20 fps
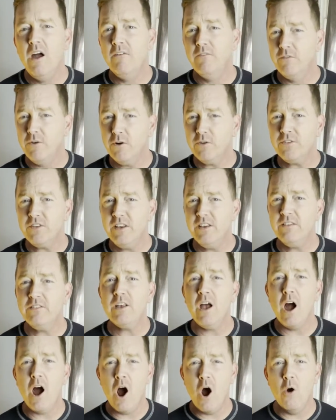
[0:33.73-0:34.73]
versus
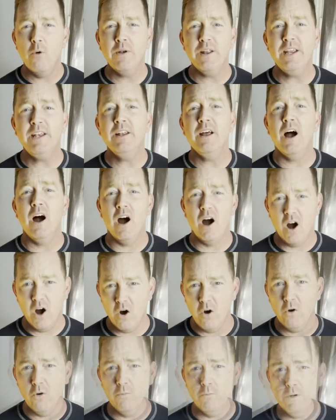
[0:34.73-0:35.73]
owning a
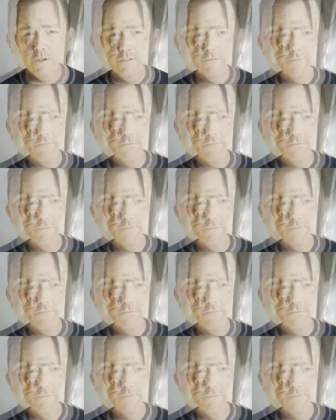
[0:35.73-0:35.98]
home.